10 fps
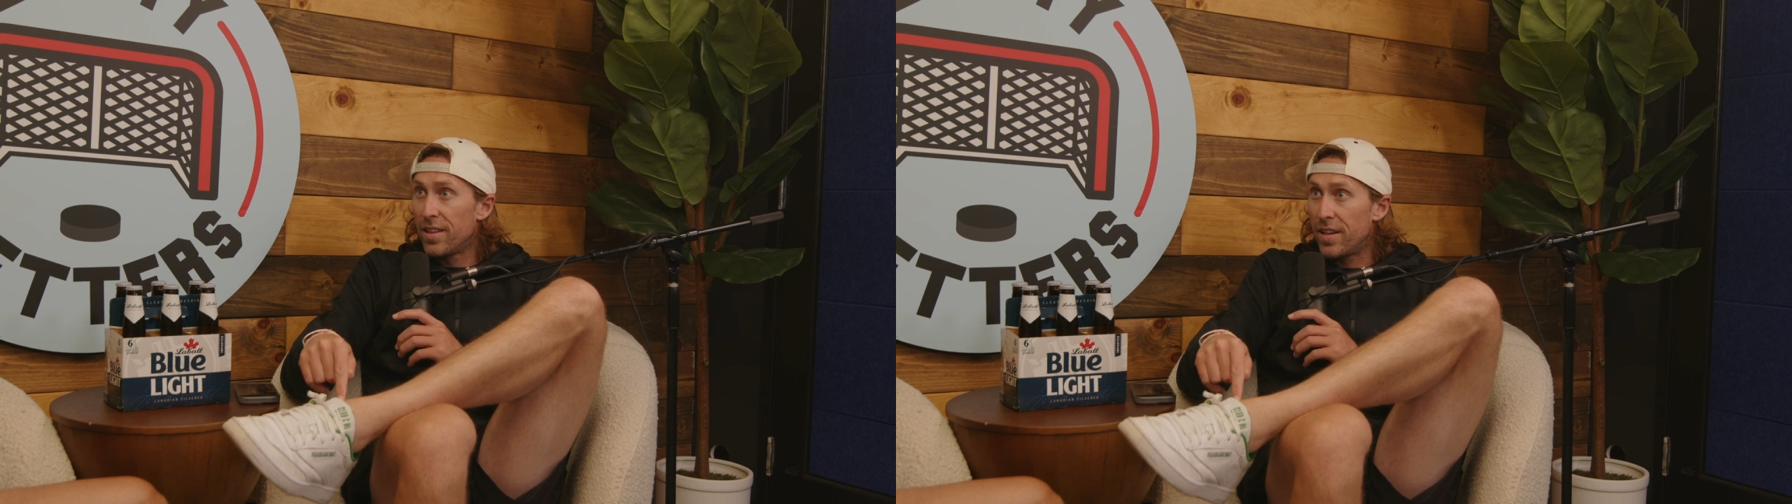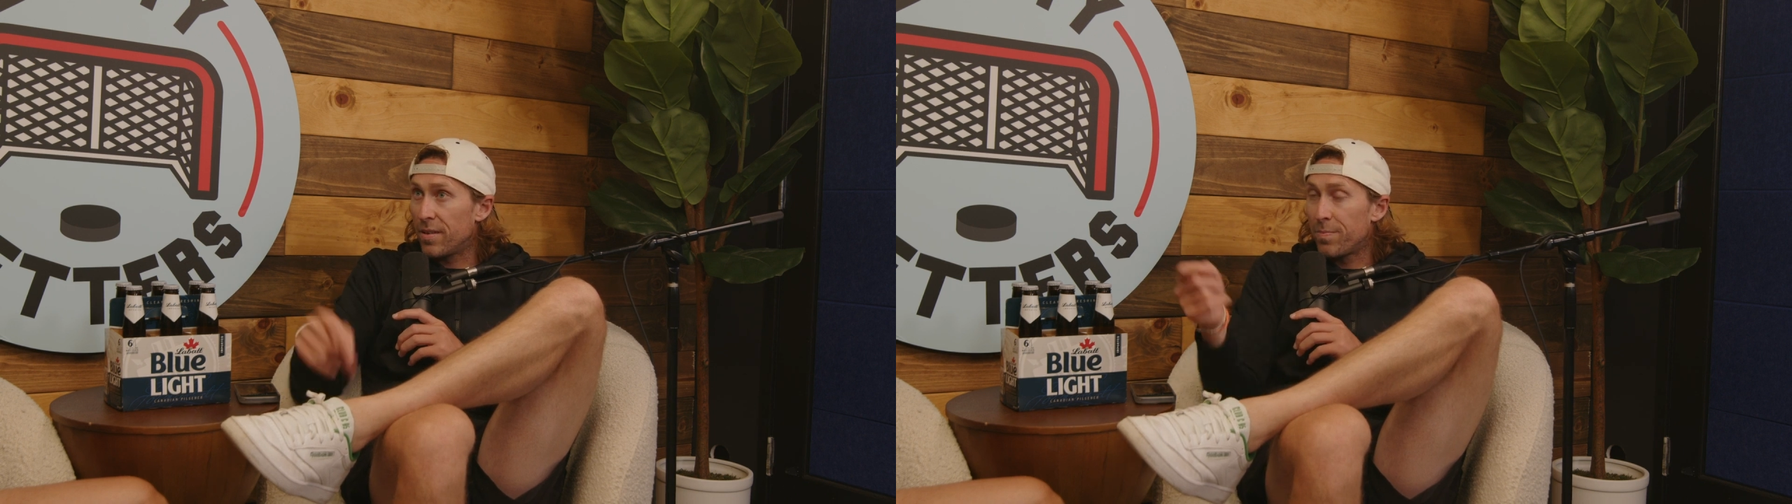
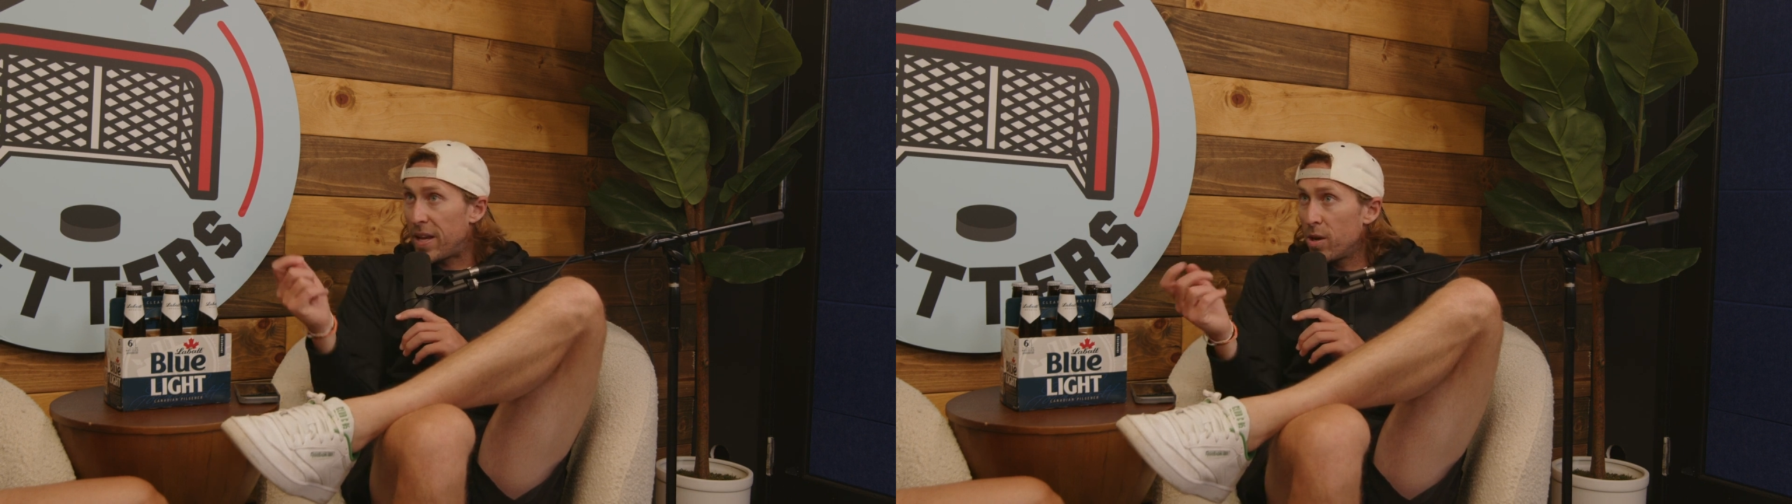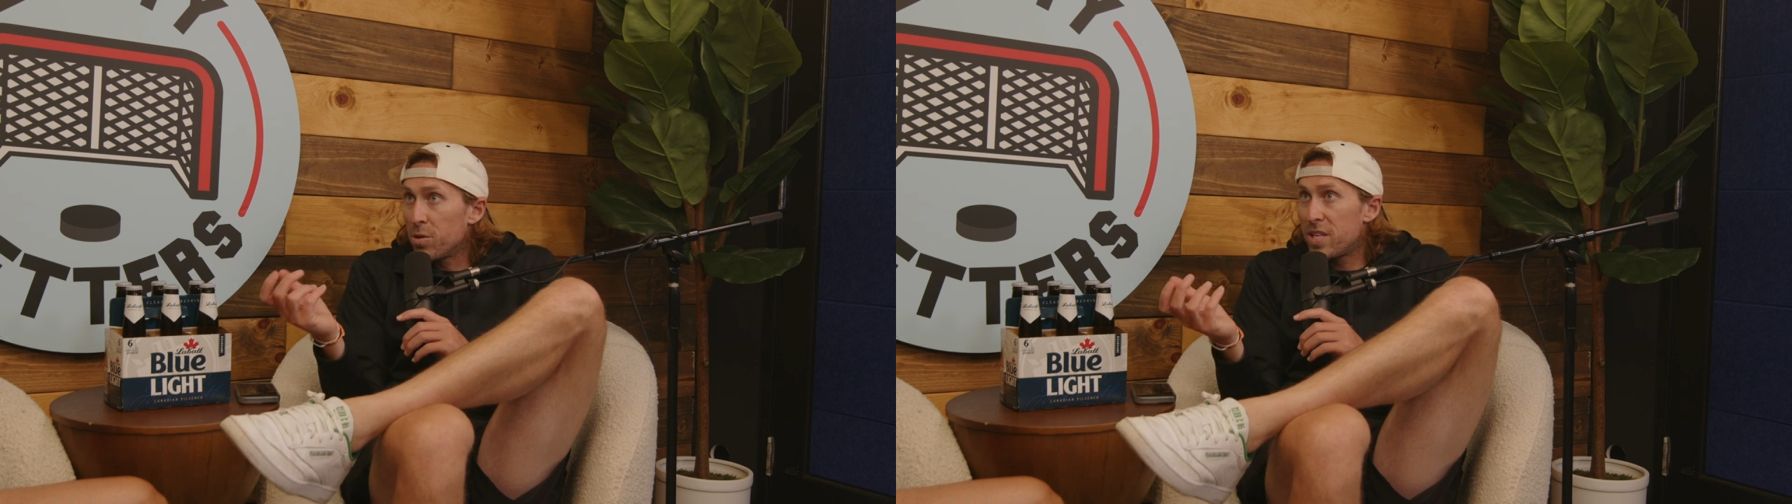
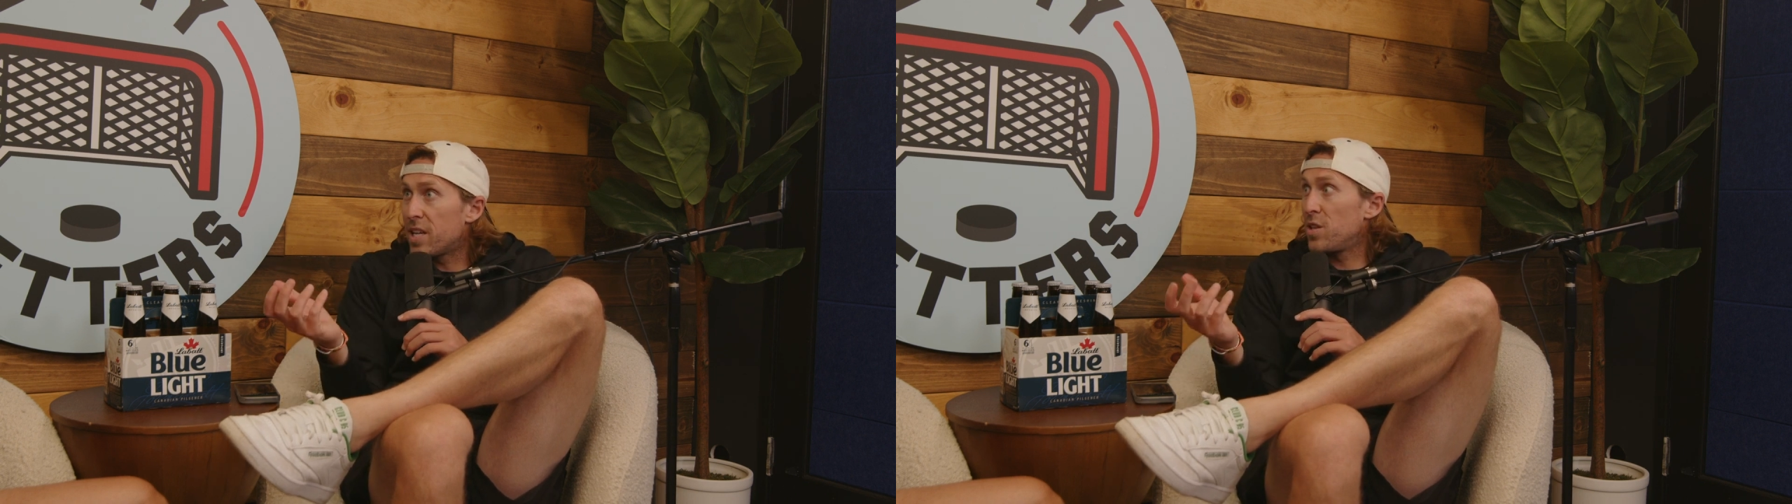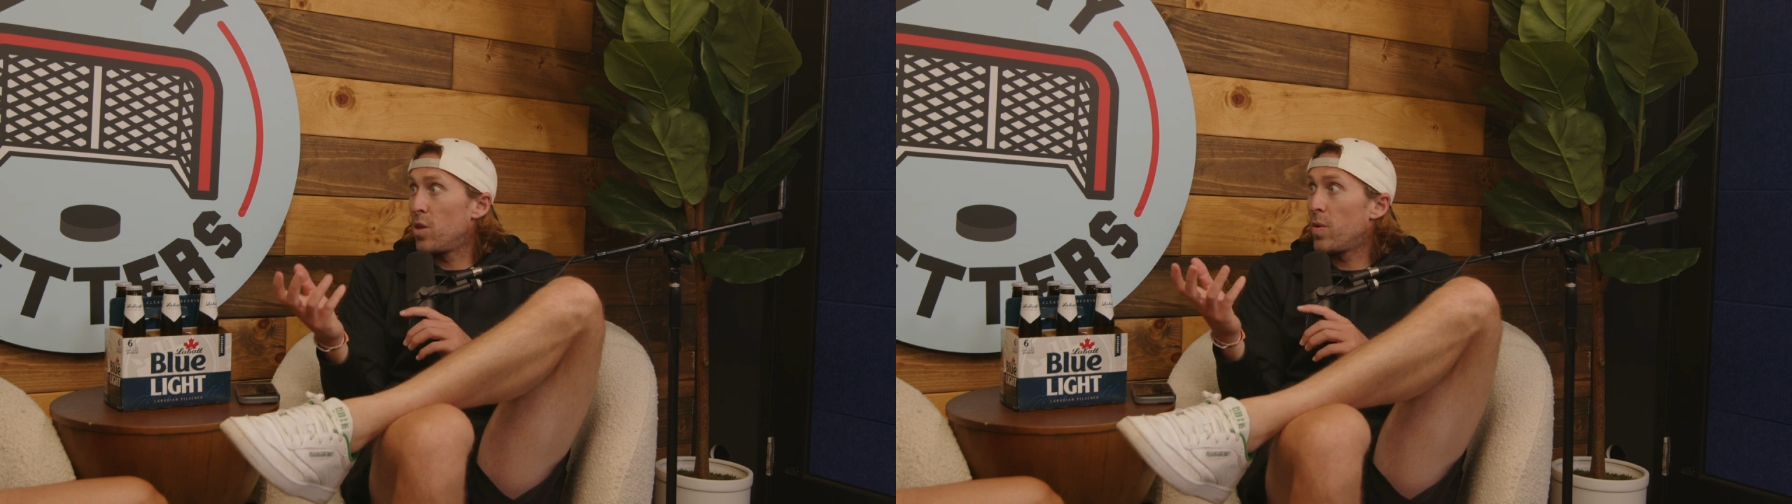they go
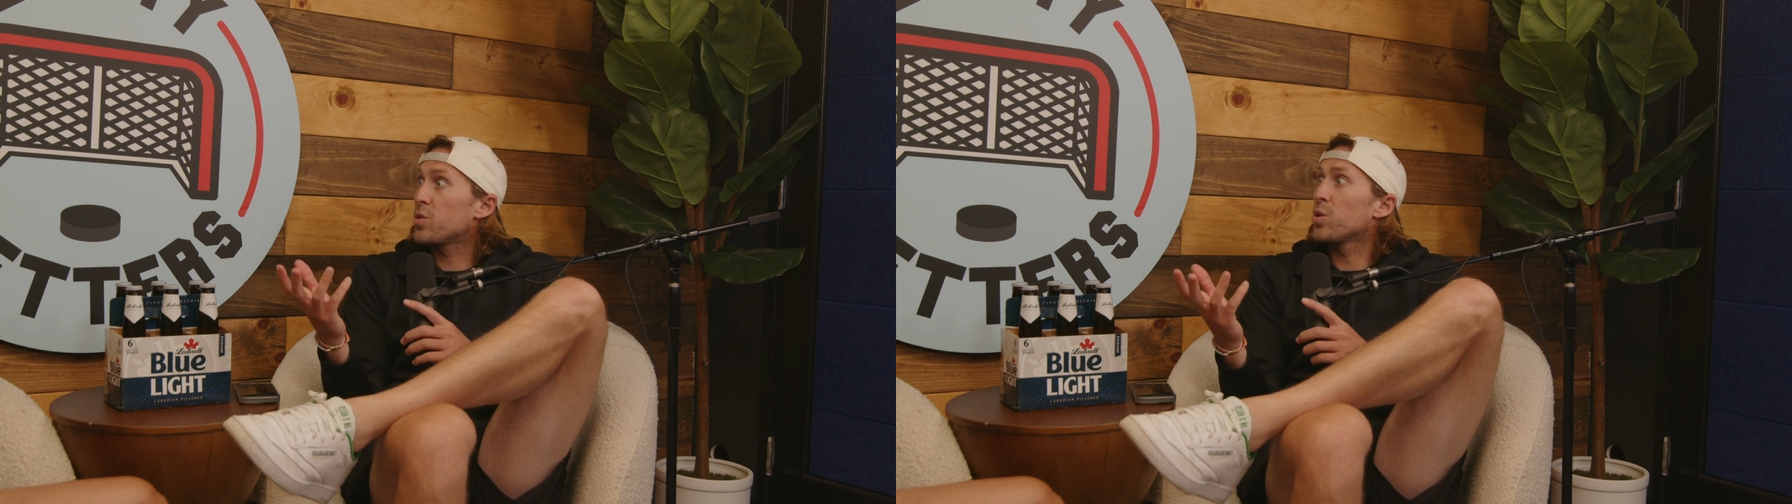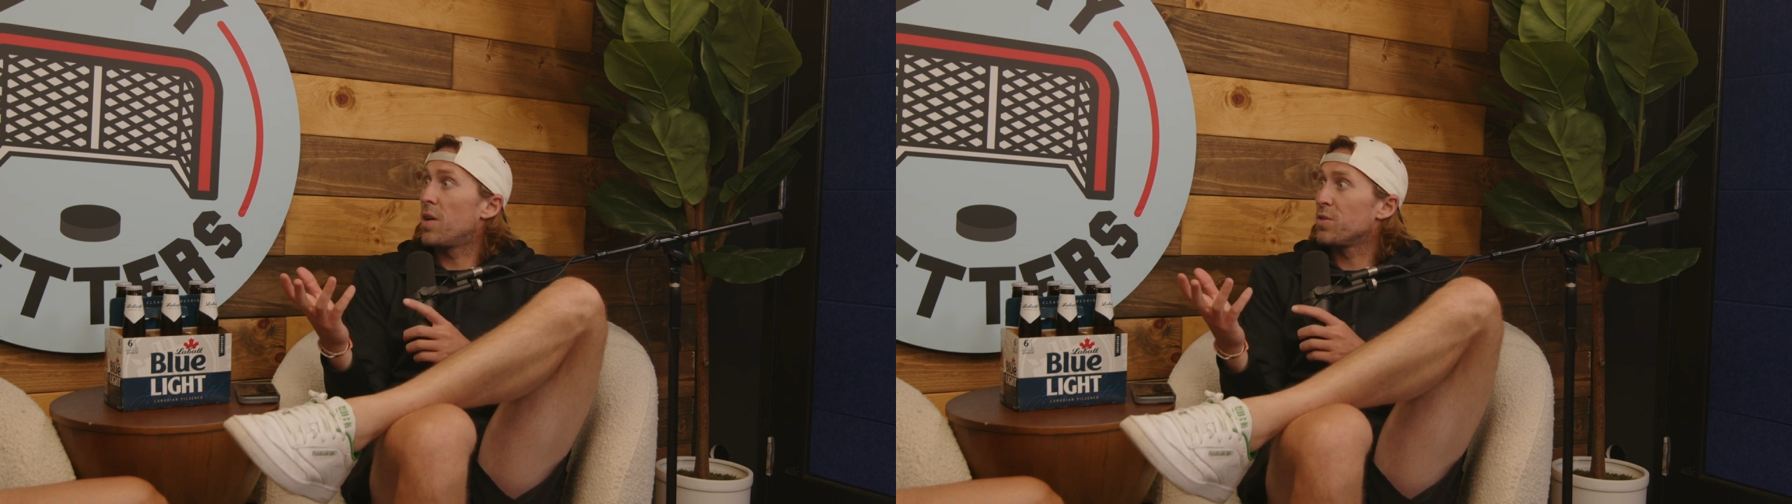6 in the
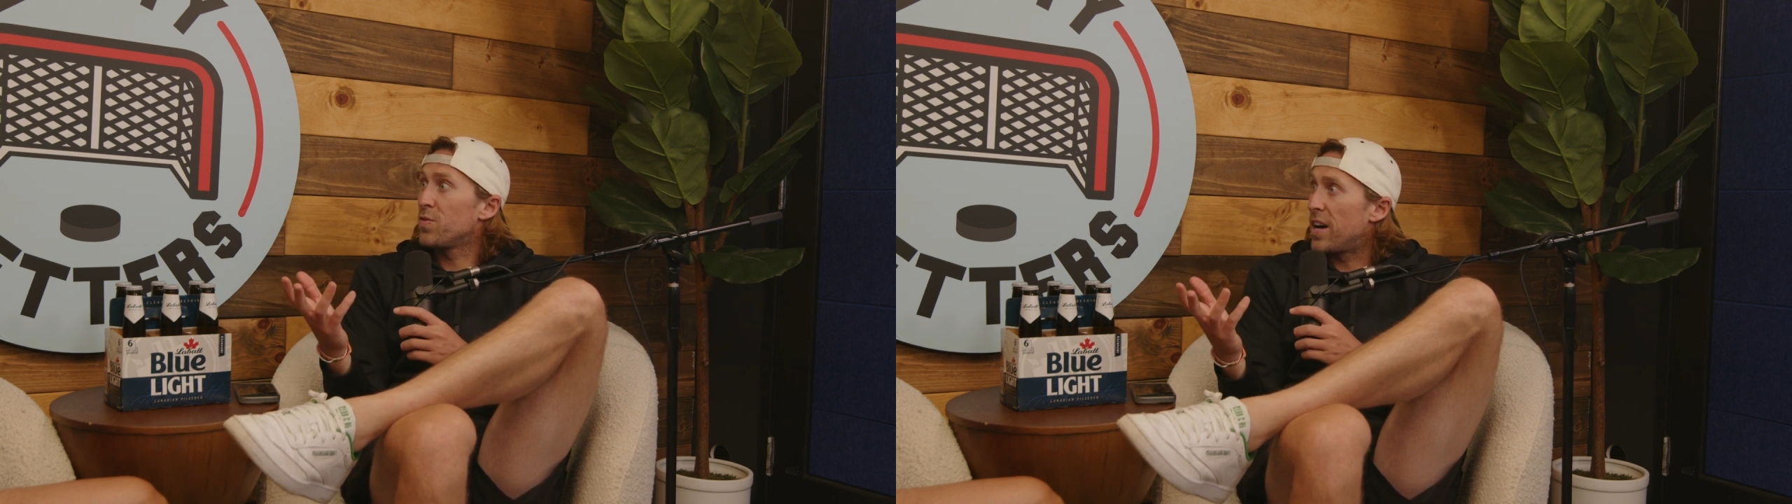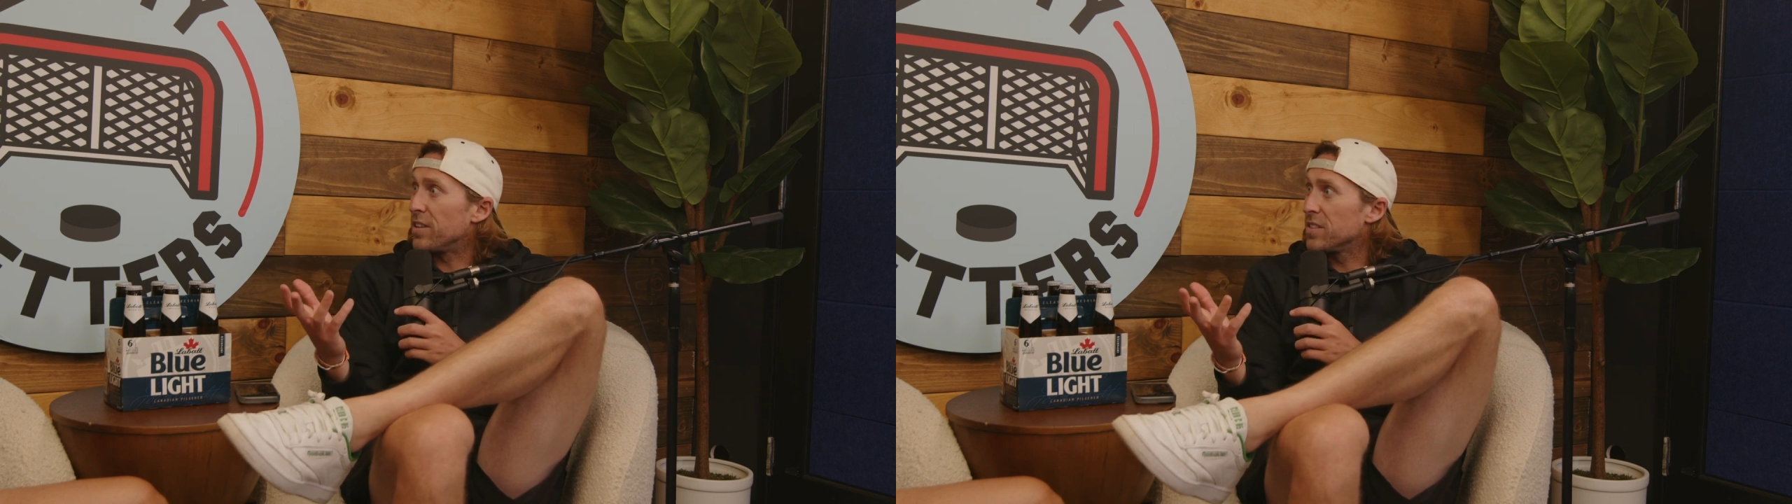Western Conference
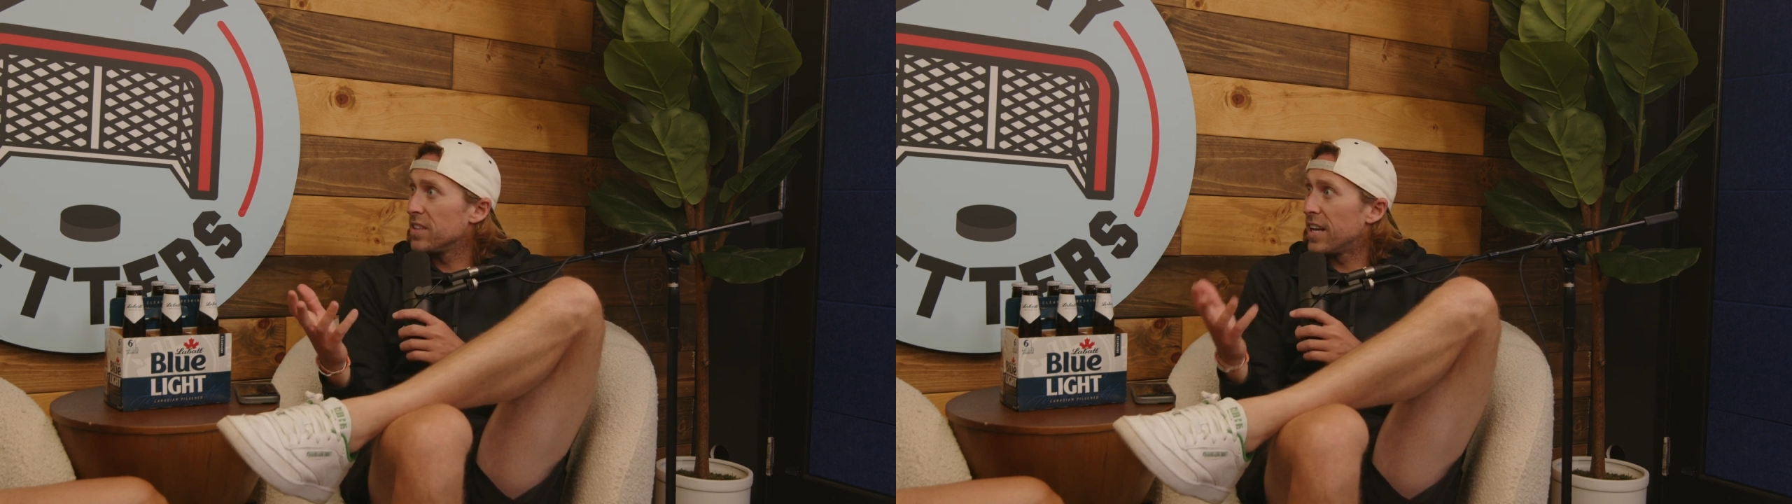Finals.